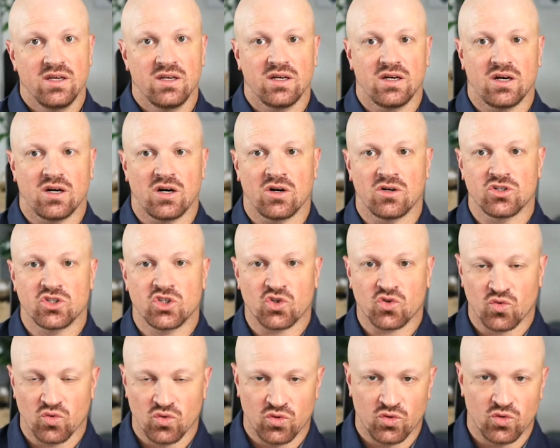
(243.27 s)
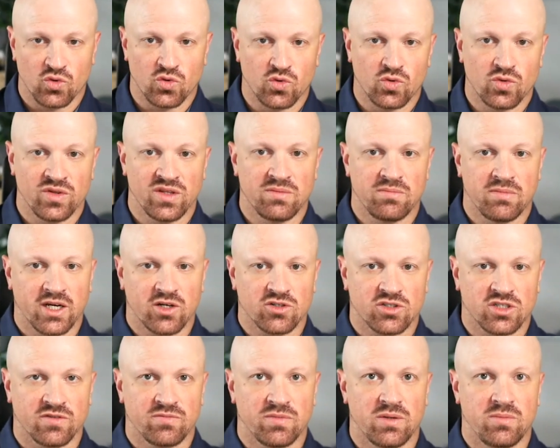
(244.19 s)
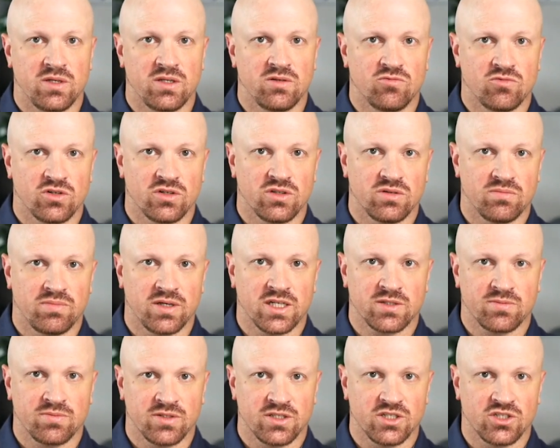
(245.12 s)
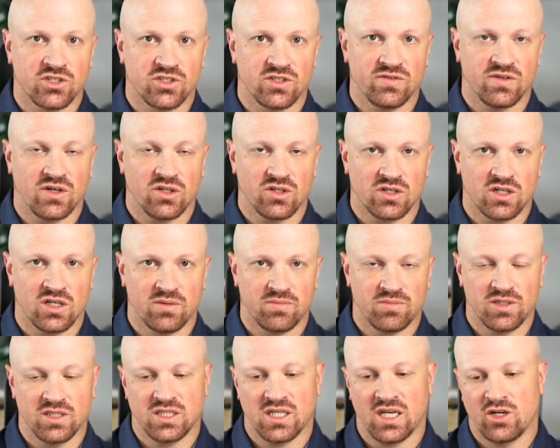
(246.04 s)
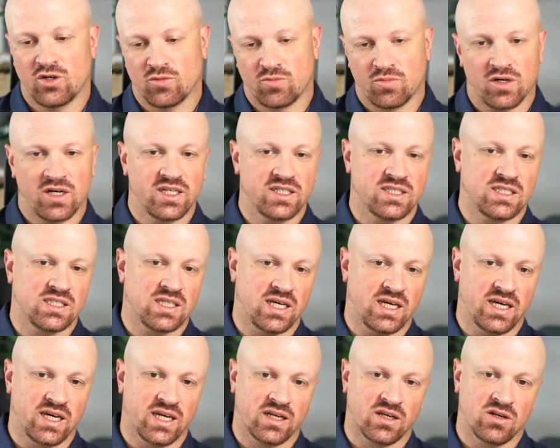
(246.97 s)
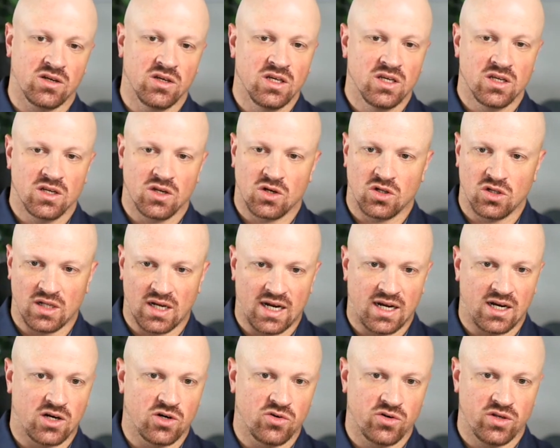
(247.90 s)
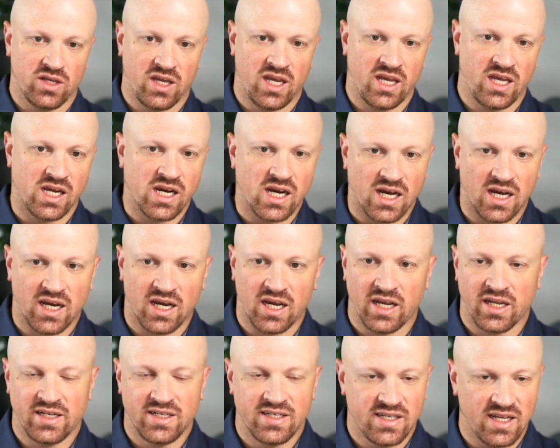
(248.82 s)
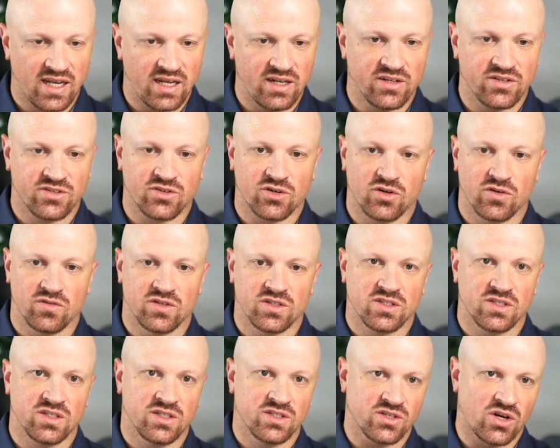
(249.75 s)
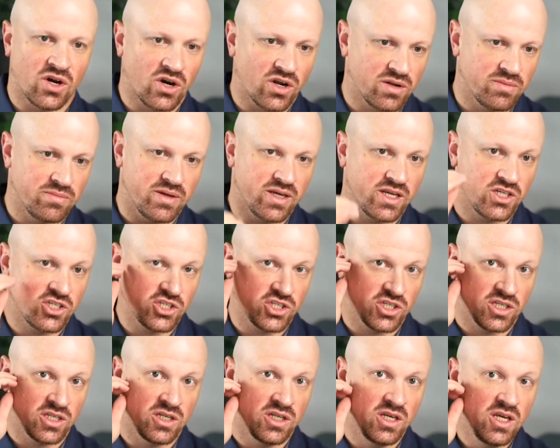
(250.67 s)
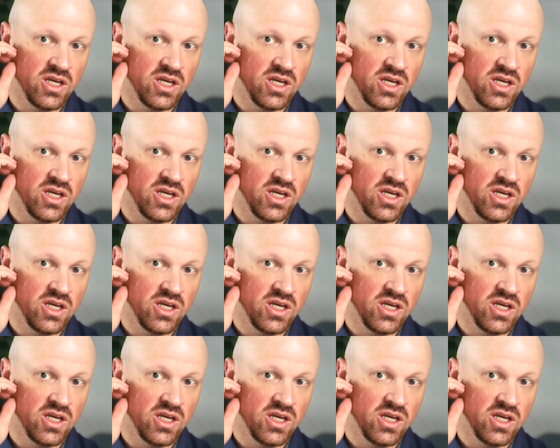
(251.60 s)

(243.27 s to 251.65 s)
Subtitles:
are true, then Microsoft may be in one of the best positions of all the companies. Enterprise tech, cloud, AI, data services, automation,